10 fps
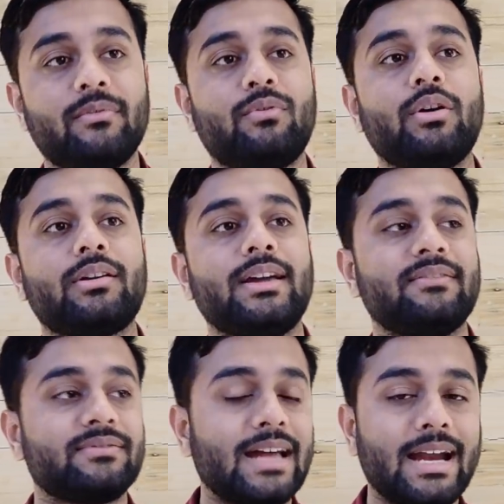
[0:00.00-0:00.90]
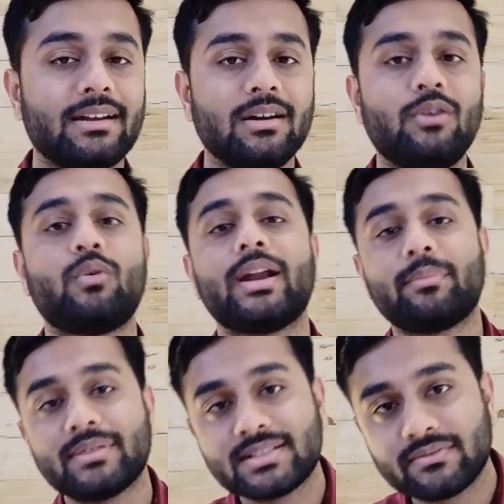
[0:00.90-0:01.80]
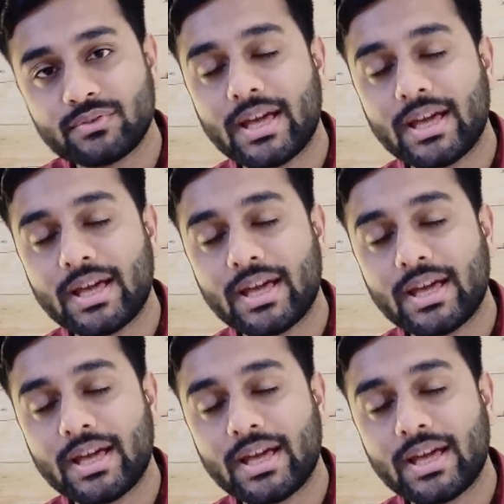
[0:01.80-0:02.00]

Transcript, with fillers: what if that, what happens if